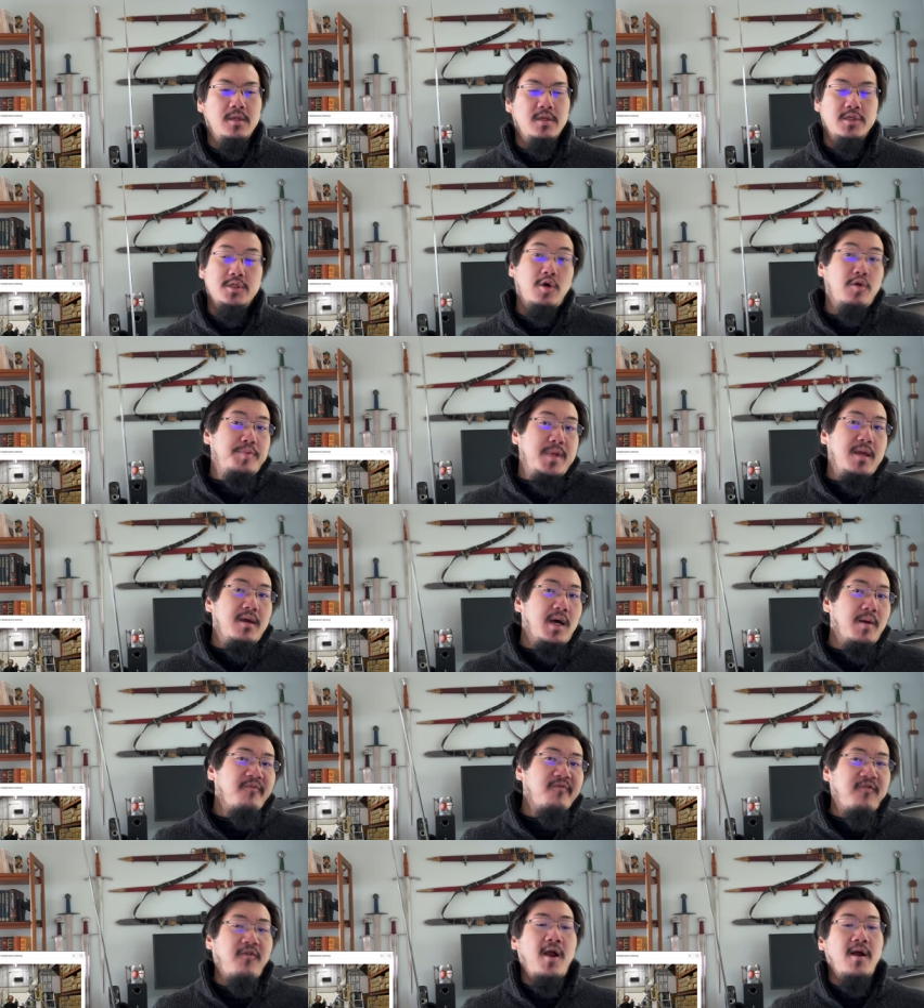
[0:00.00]
So be
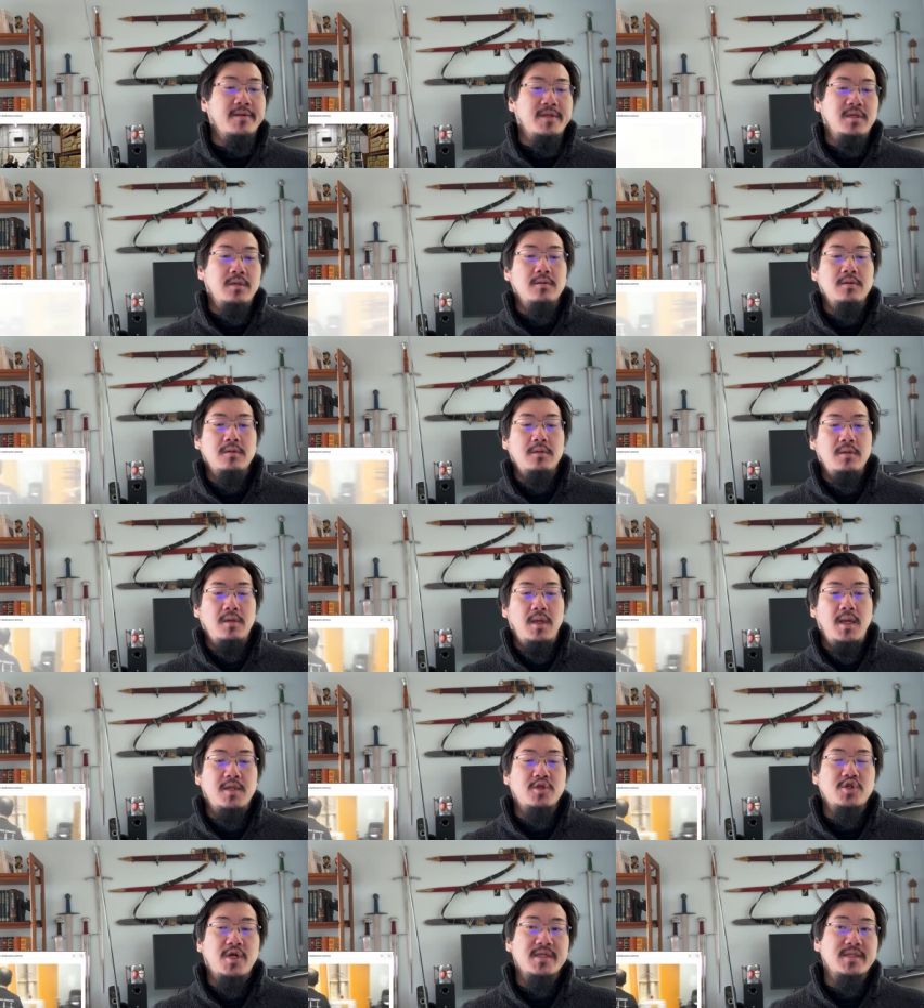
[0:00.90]
upfront
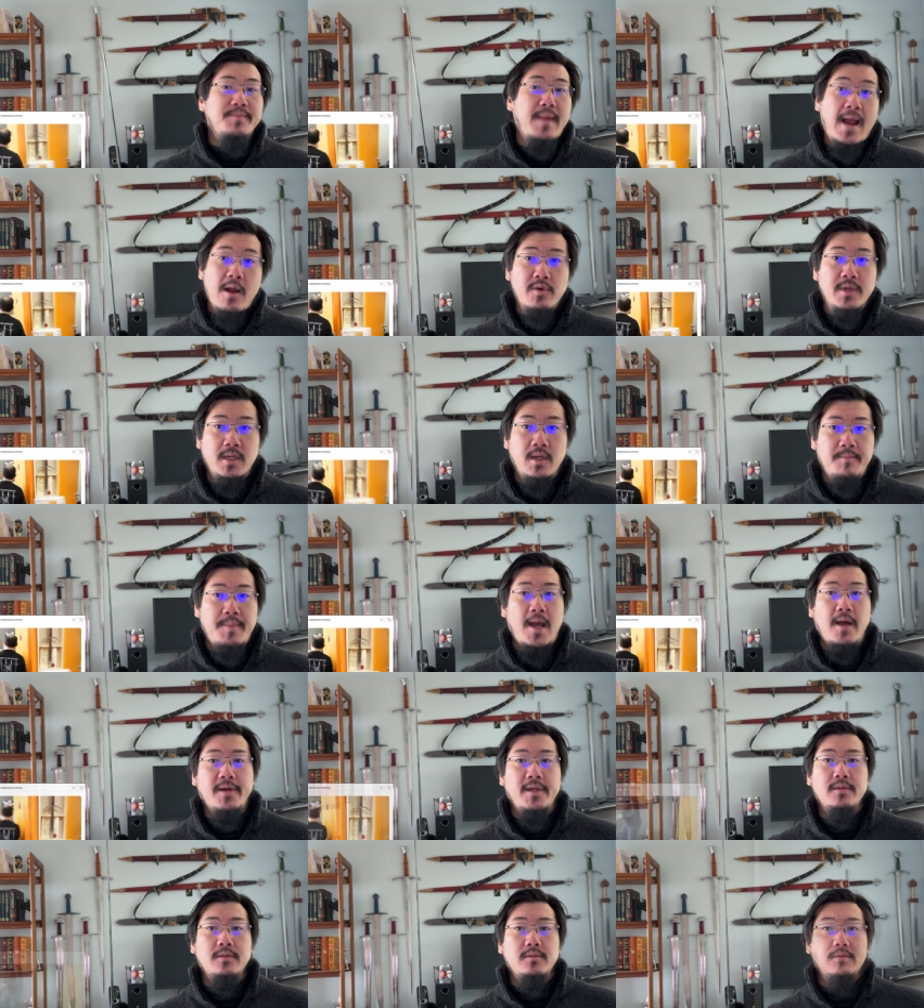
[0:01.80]
and transparent
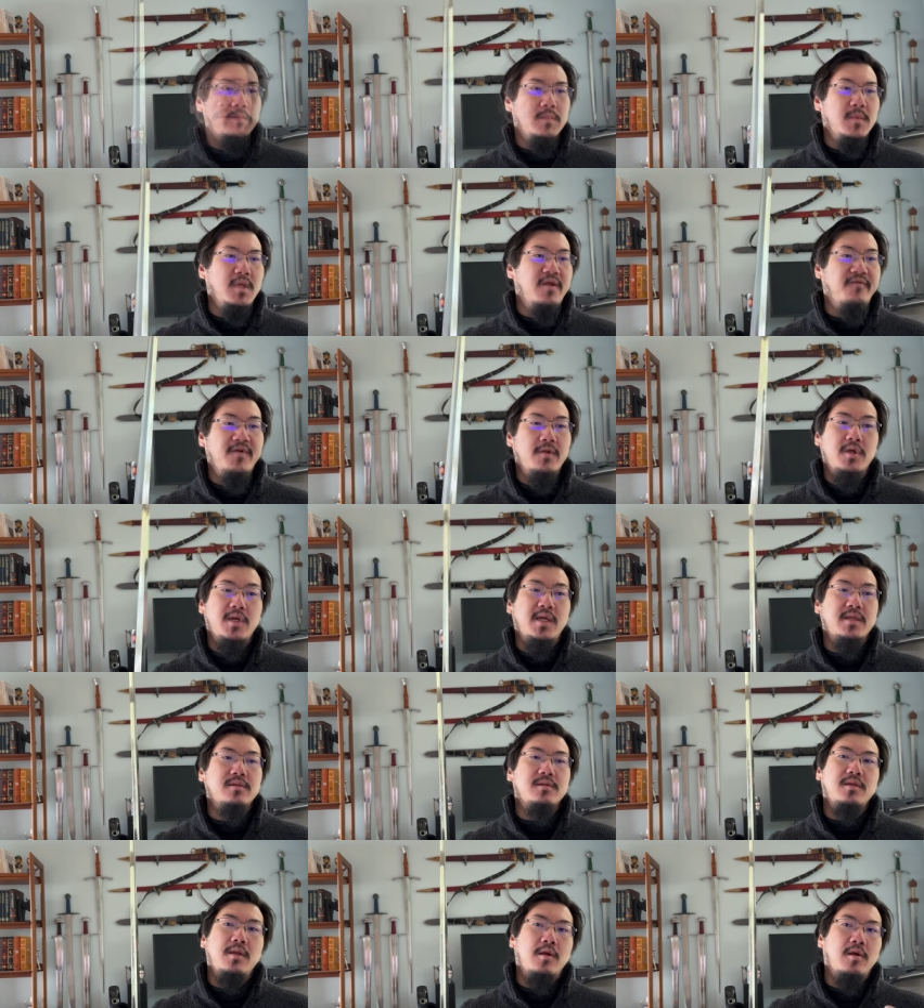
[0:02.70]
about it. If you look
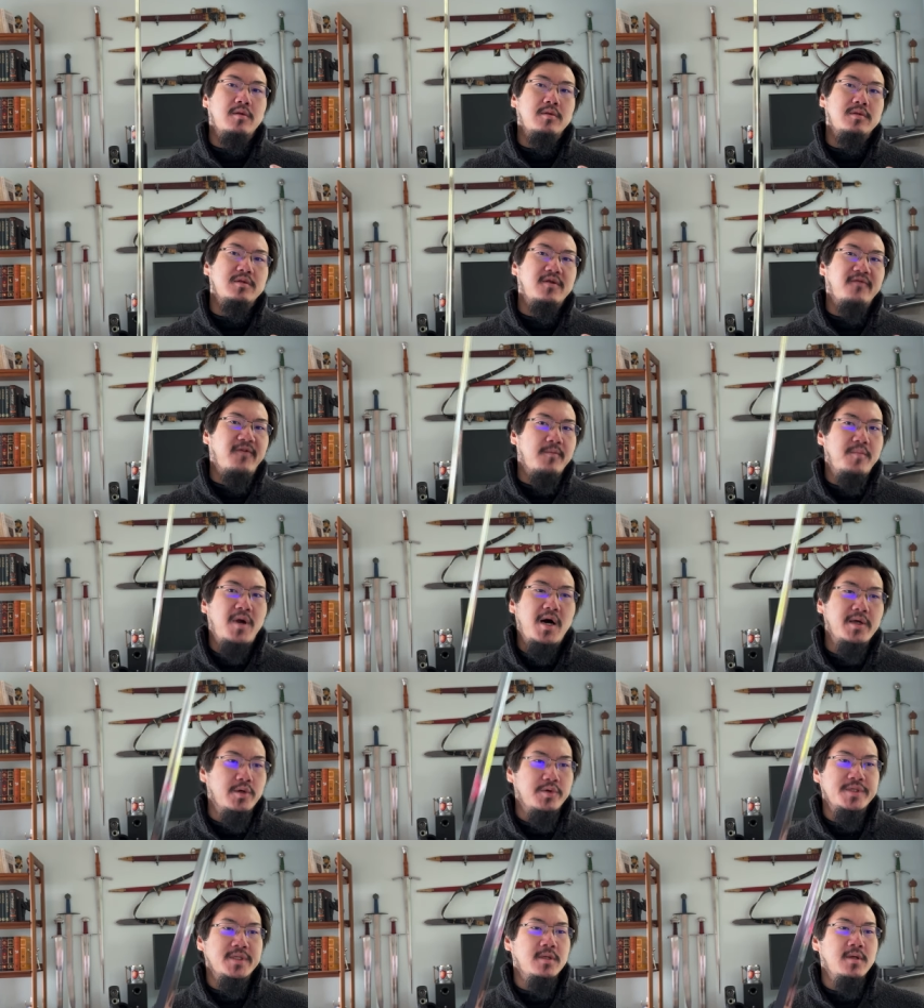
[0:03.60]
at their different
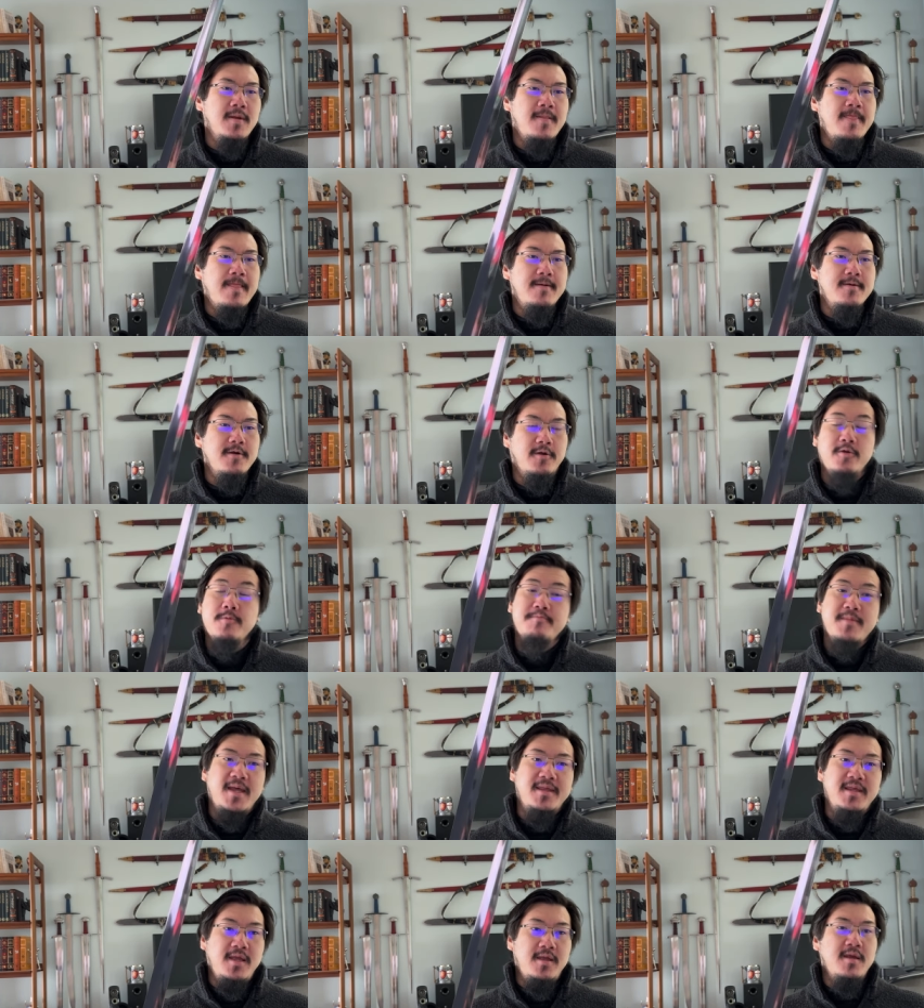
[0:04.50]
models, a good
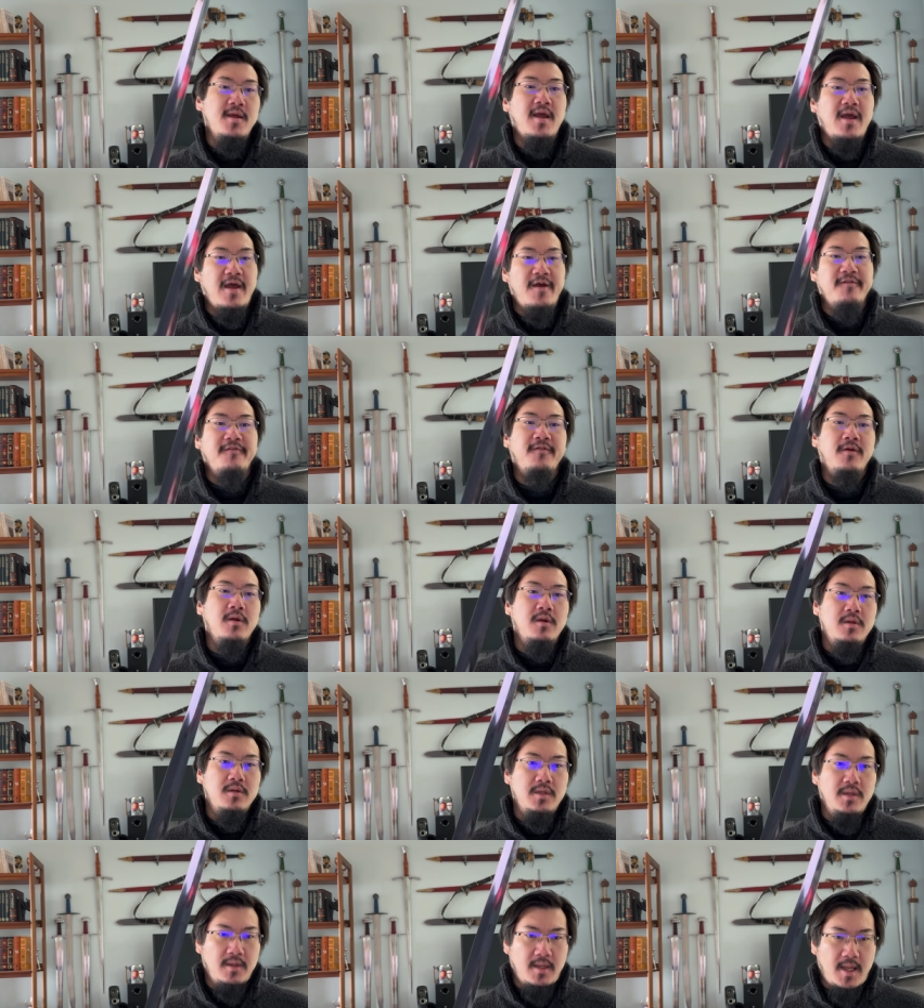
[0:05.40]
many have
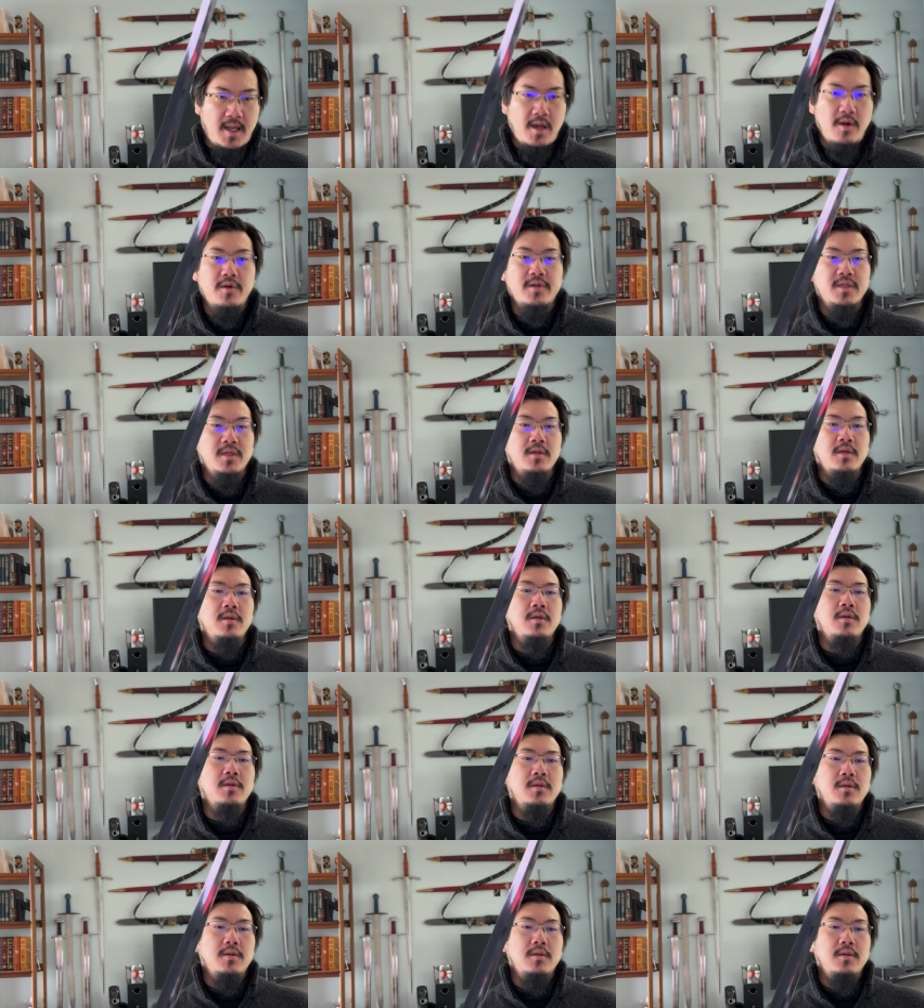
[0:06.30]
inherent
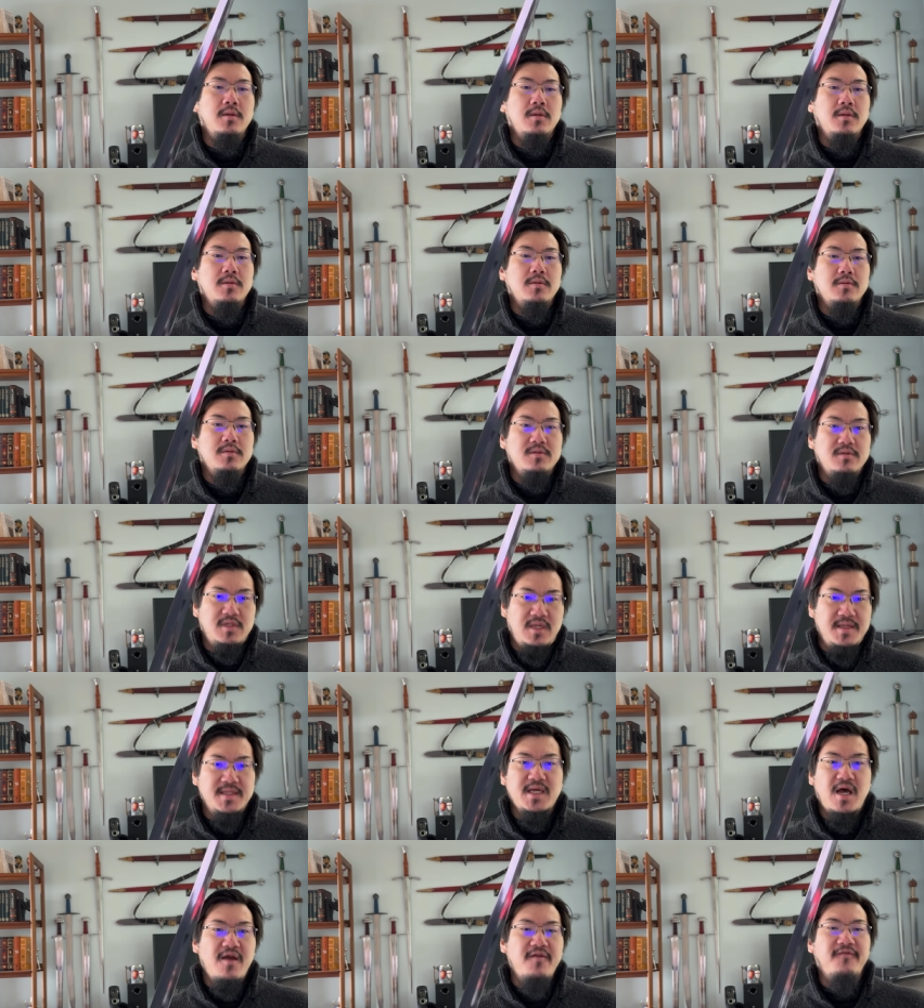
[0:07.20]

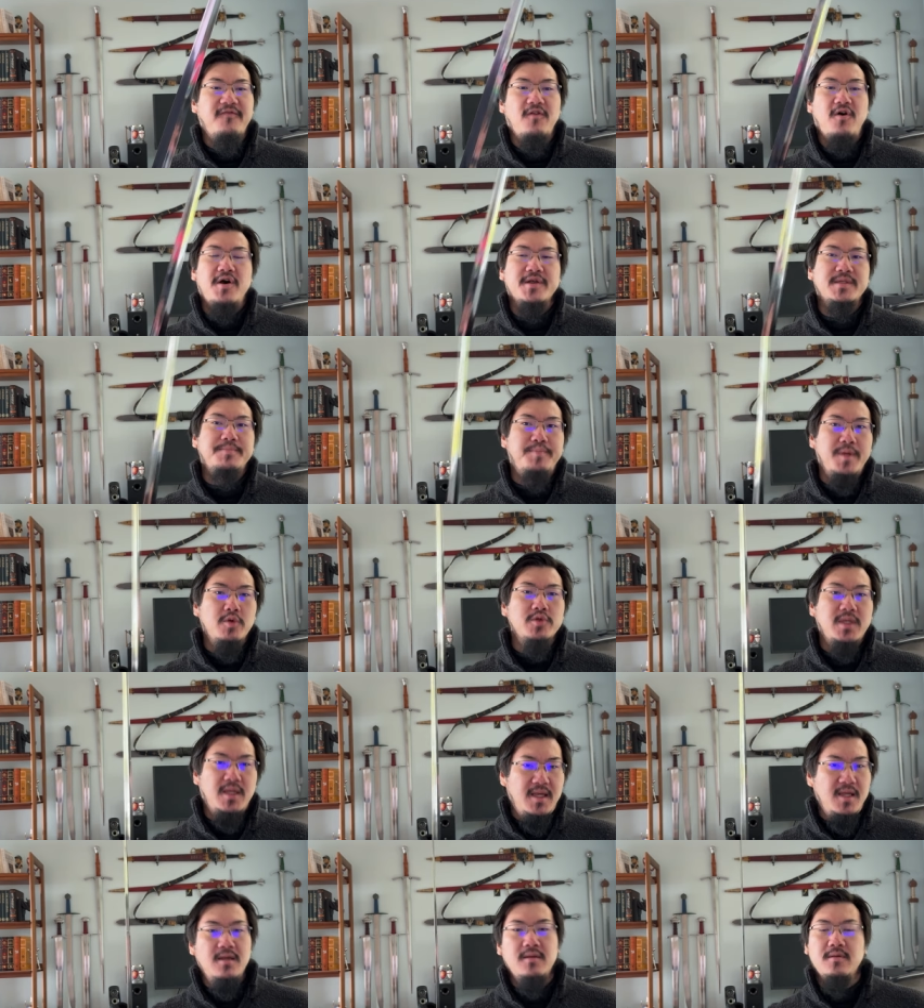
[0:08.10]
design flaws built
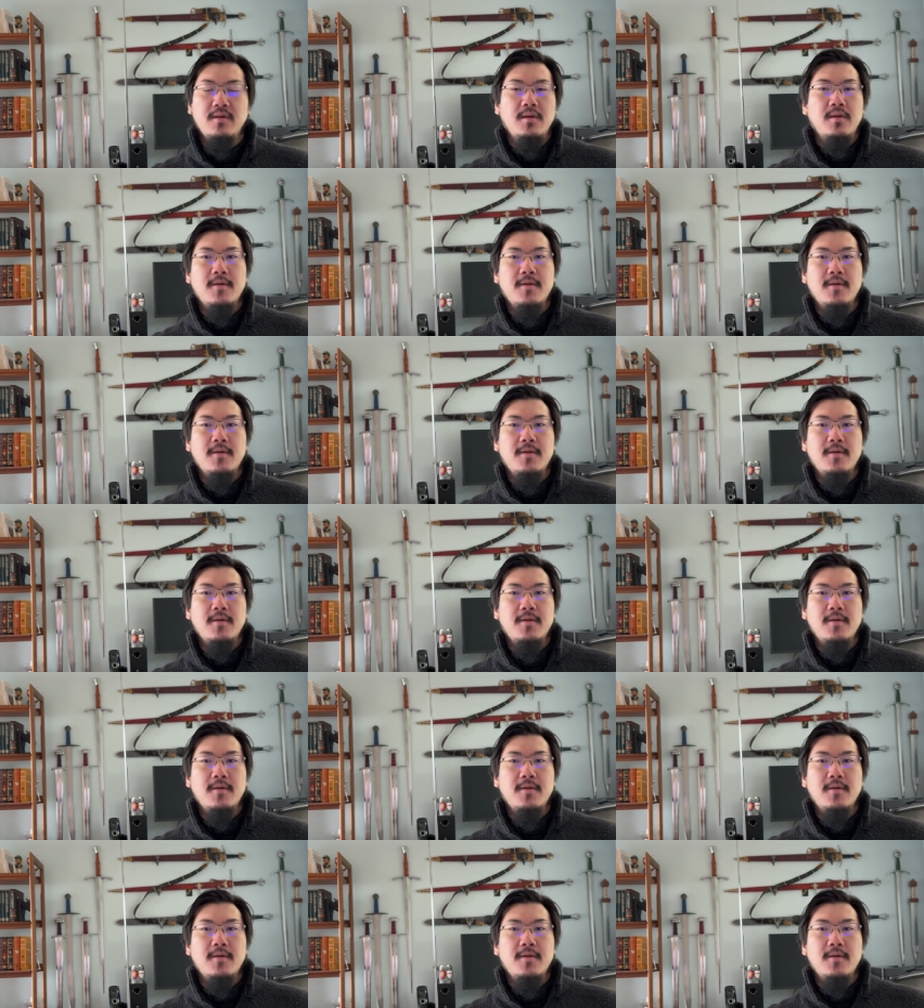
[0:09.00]
in.